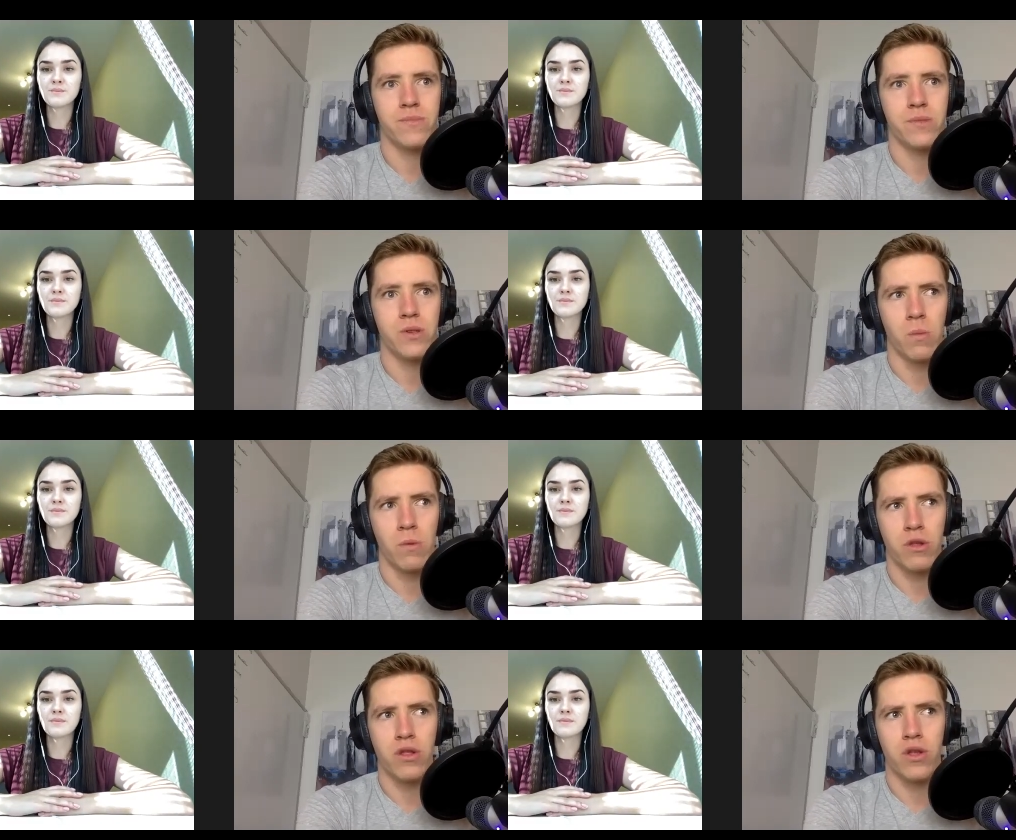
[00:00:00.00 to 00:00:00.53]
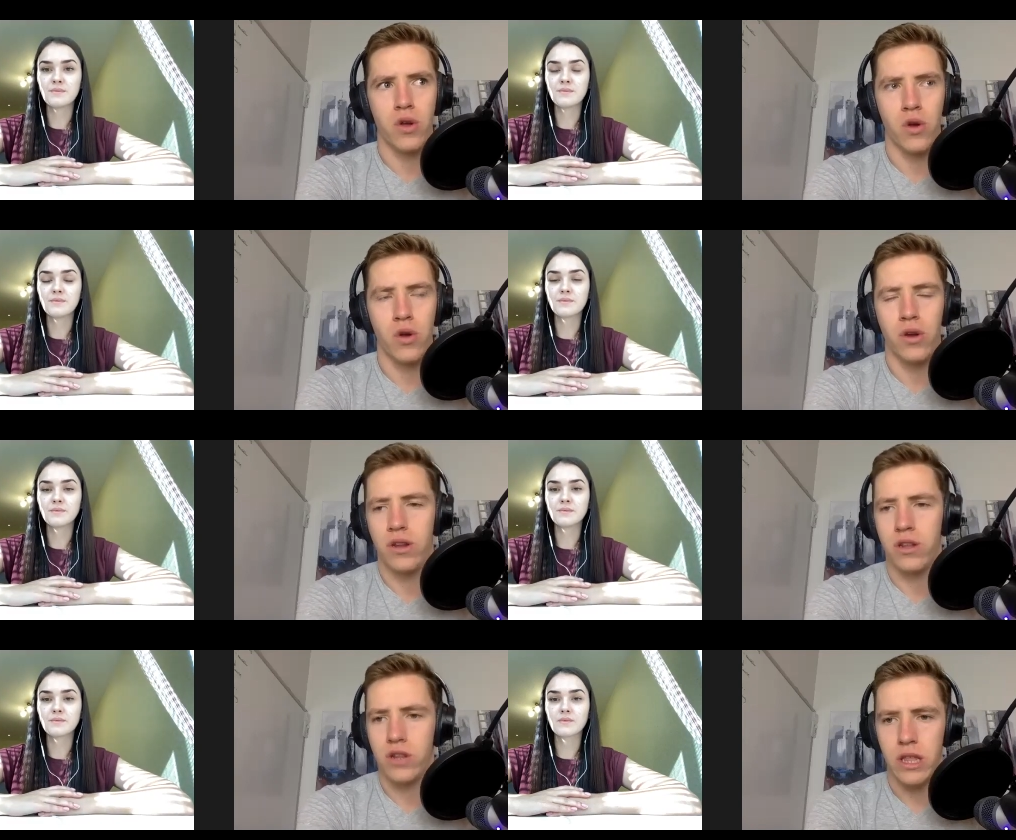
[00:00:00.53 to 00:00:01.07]
Speaker 1: almost
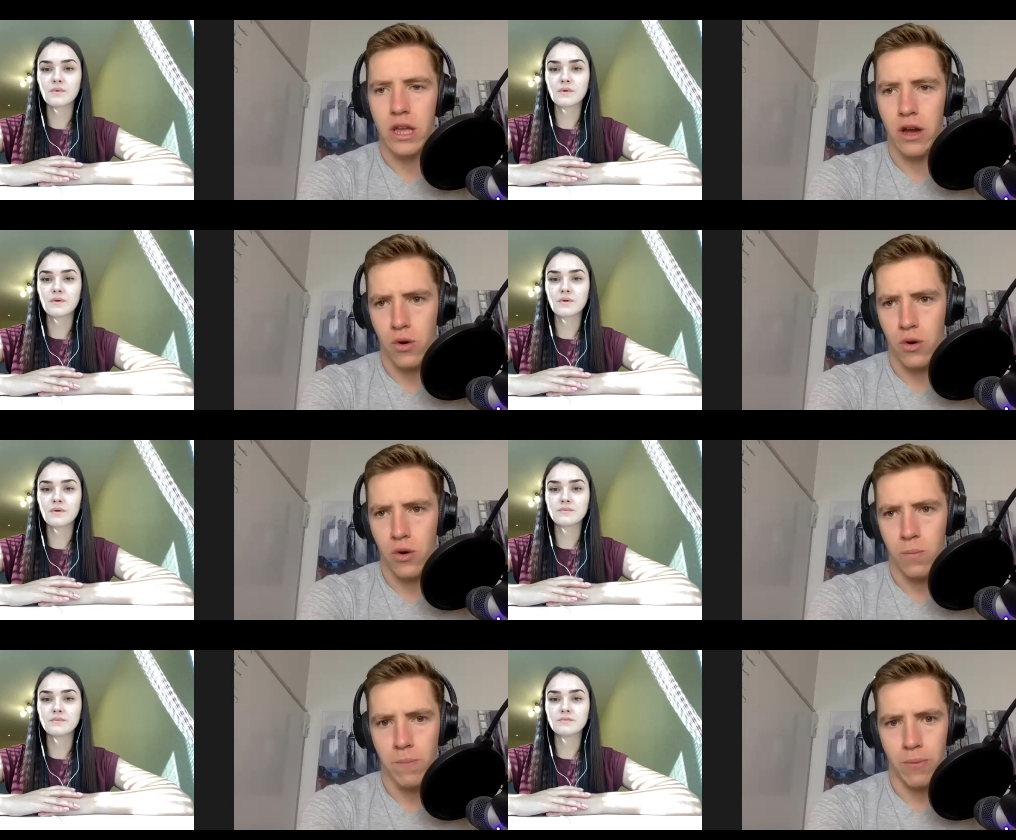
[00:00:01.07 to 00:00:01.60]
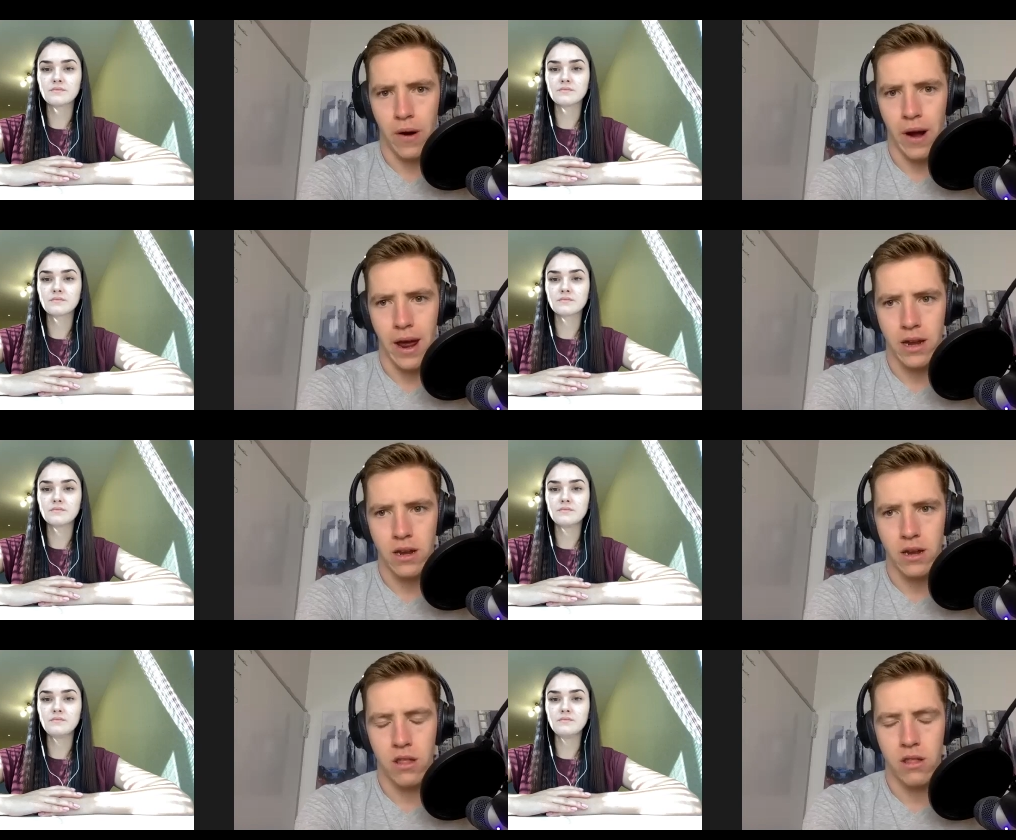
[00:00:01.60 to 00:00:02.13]
turned into their own
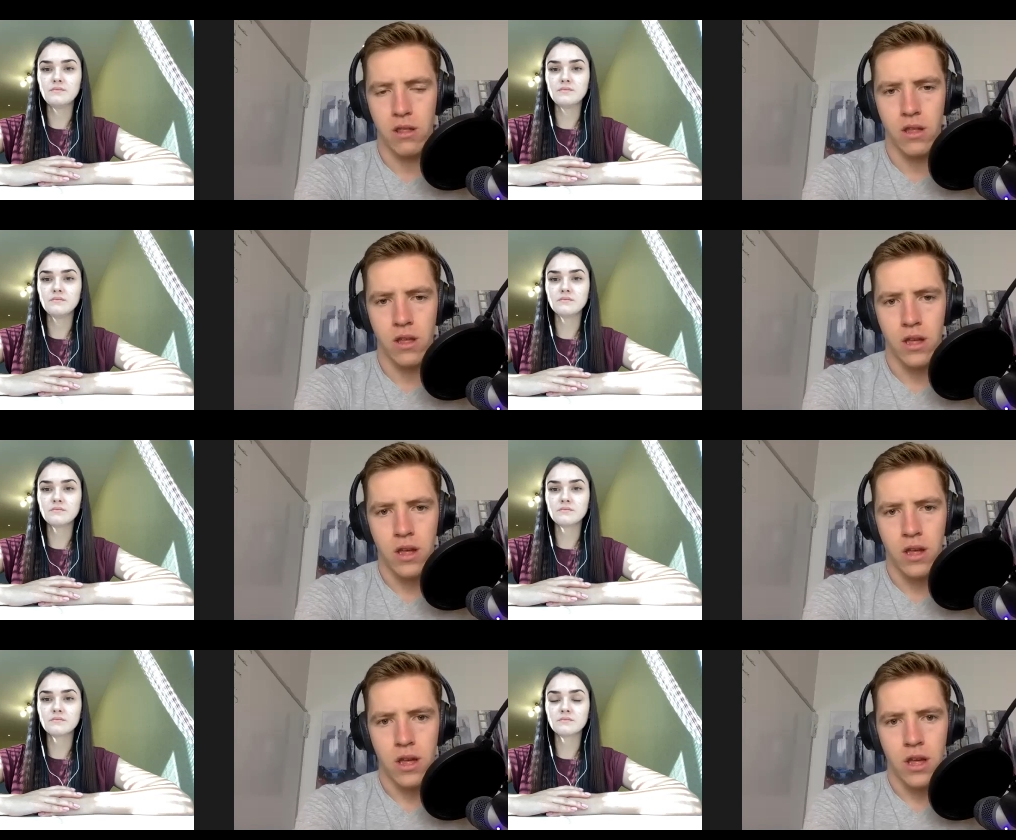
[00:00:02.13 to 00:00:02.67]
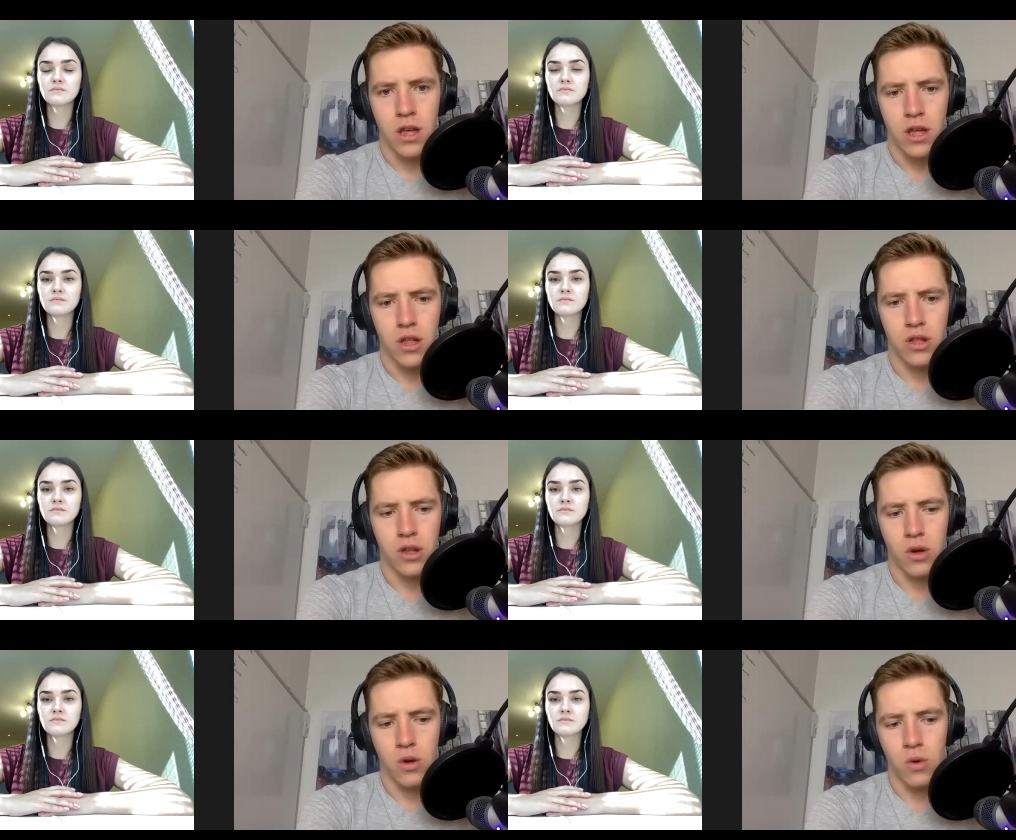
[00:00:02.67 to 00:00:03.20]
brands.
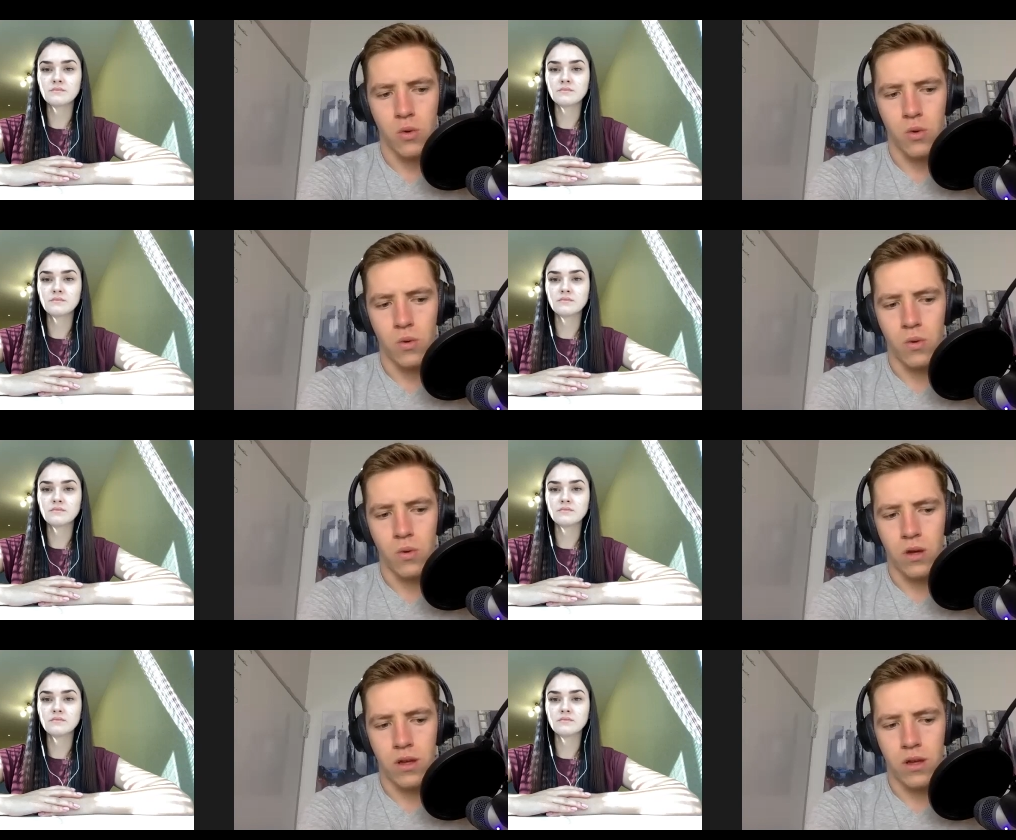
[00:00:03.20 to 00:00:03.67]
So